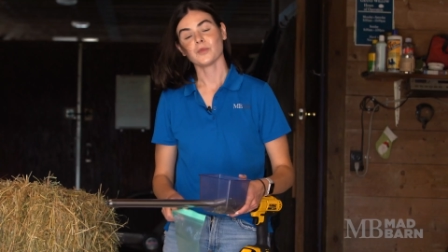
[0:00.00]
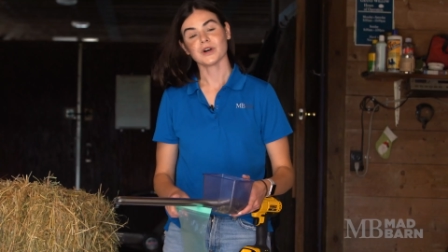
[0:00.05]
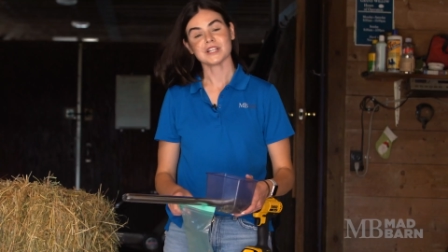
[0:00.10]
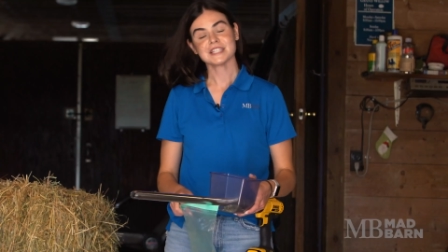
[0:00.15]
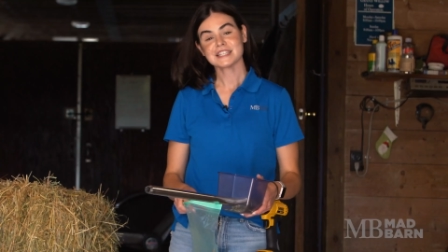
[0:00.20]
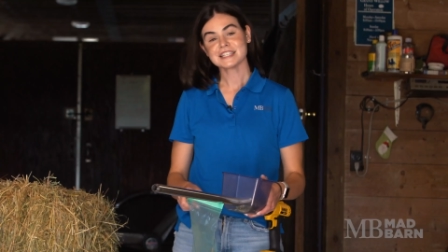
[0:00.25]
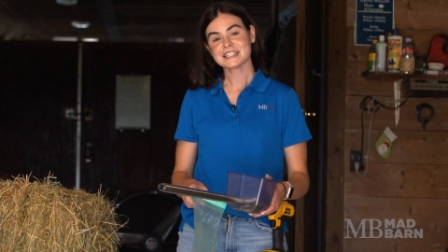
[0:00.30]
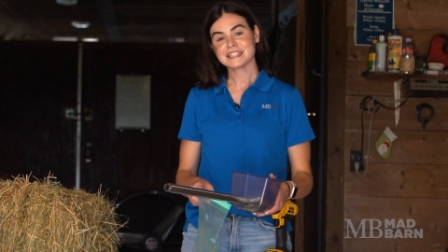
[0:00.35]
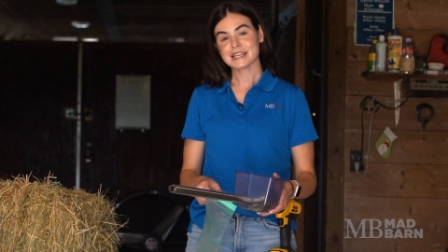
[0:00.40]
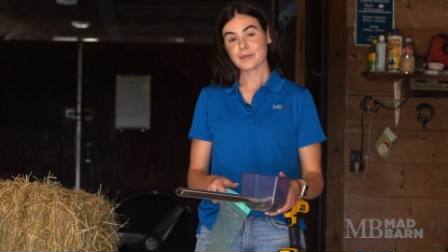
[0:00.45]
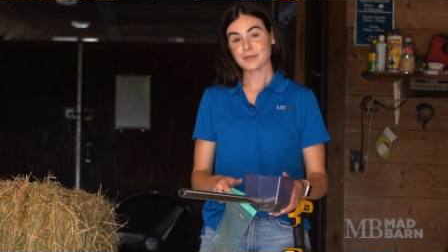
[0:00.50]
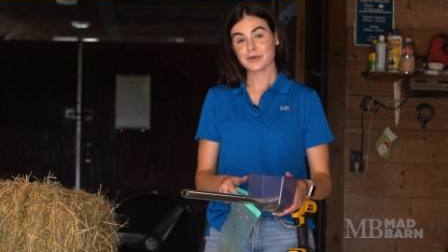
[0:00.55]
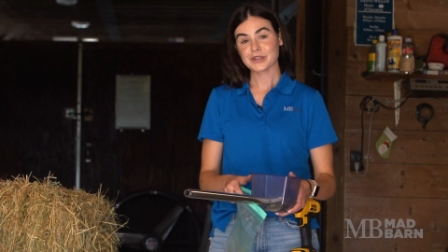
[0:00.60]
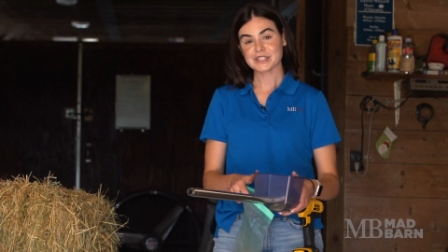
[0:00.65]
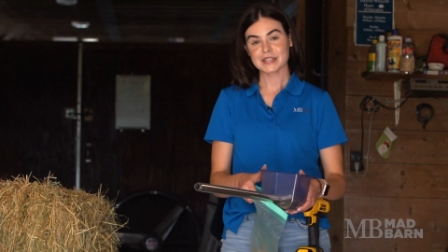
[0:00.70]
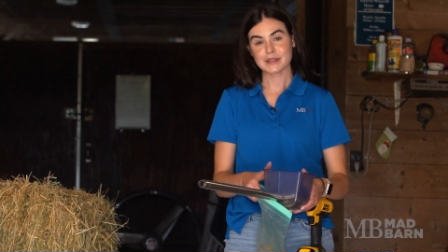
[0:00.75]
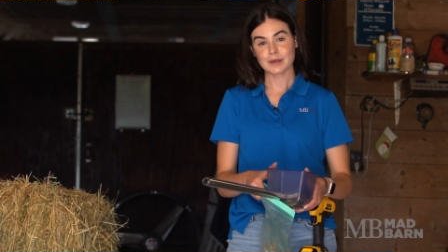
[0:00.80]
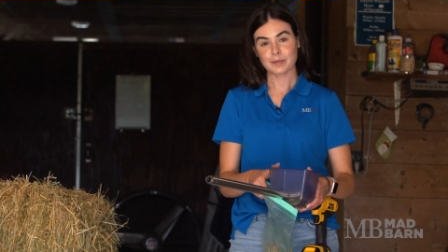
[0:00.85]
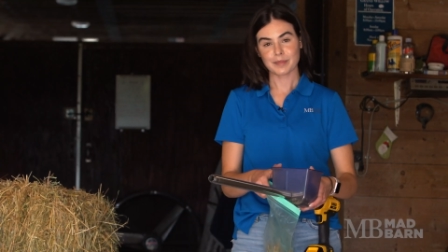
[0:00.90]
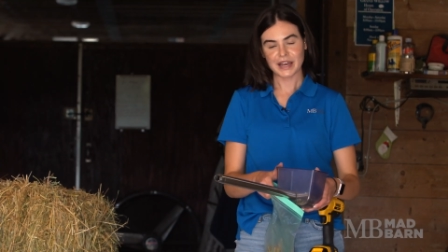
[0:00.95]
Once the sample
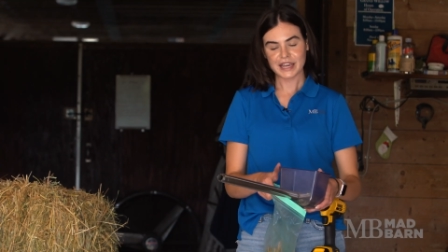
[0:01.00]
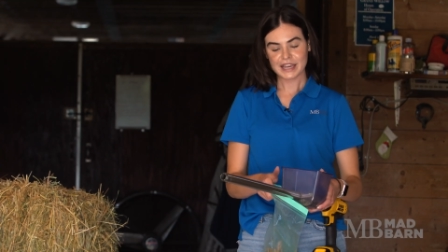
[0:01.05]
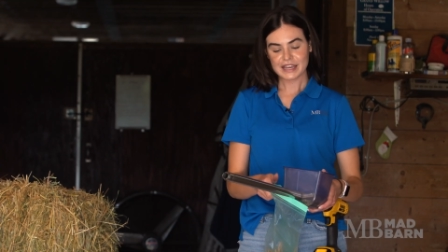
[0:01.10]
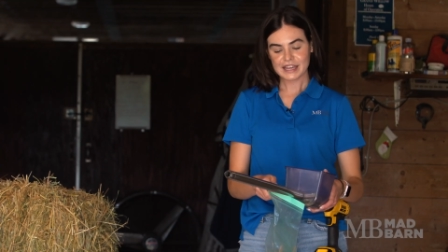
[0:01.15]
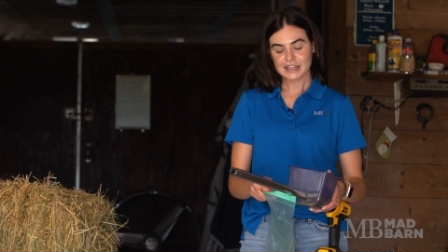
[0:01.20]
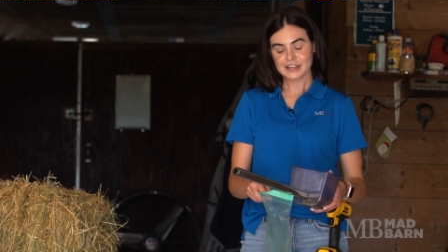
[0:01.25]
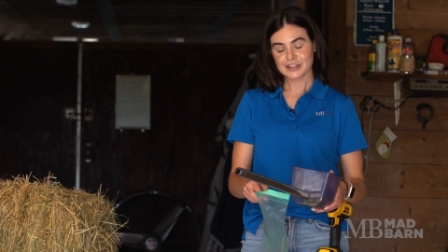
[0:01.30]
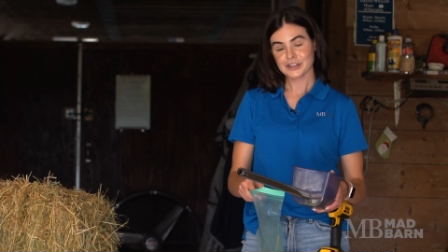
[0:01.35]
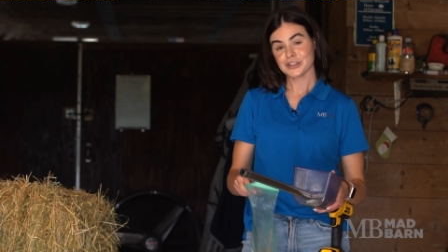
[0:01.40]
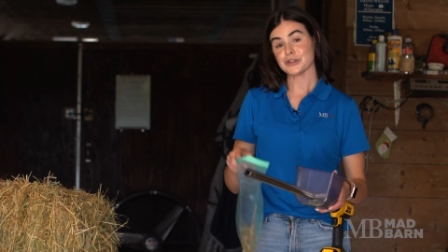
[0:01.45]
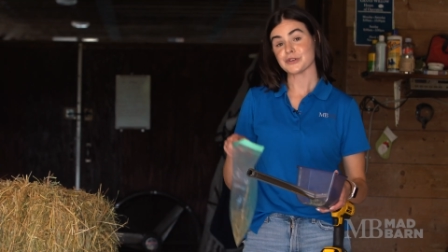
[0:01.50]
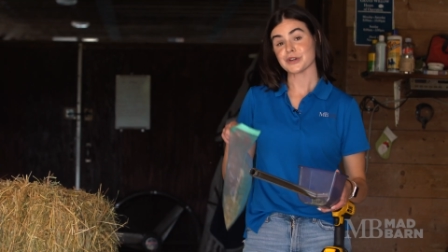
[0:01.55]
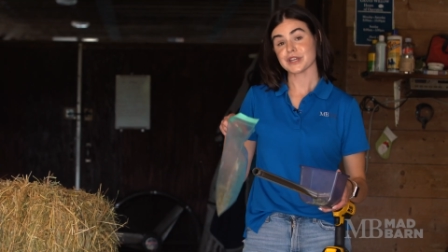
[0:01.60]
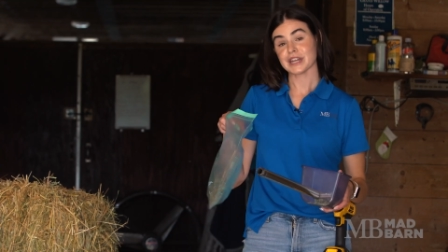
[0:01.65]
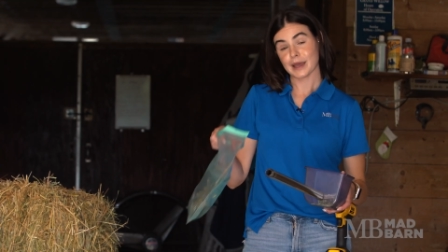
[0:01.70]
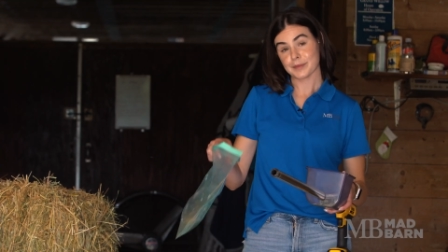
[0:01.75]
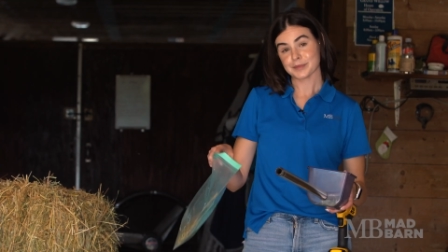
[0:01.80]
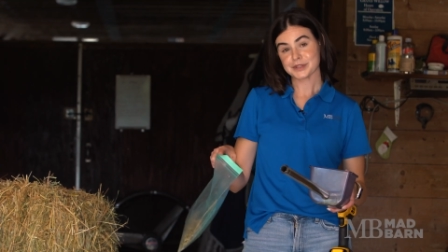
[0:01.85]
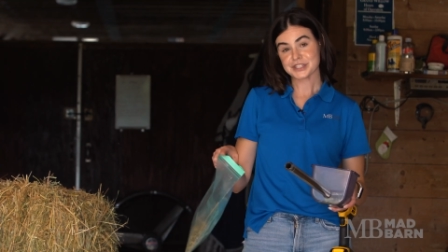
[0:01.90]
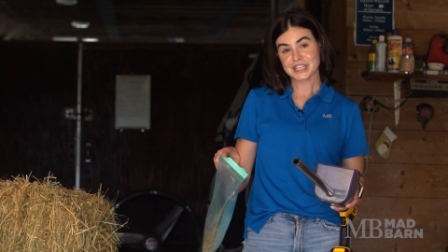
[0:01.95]
is in the bucket, you can
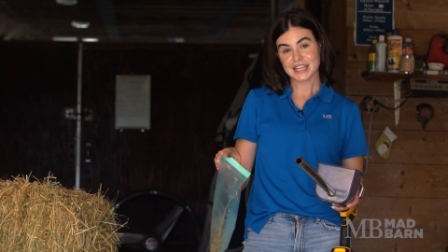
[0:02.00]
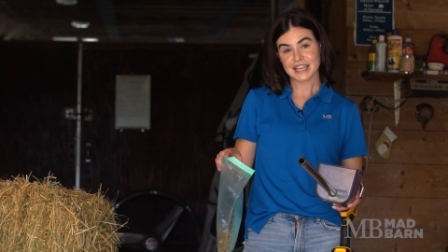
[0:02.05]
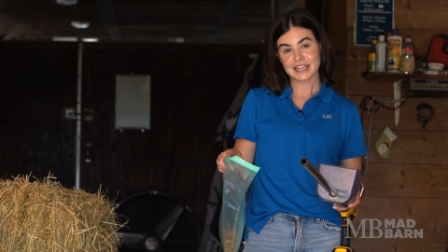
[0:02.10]
empty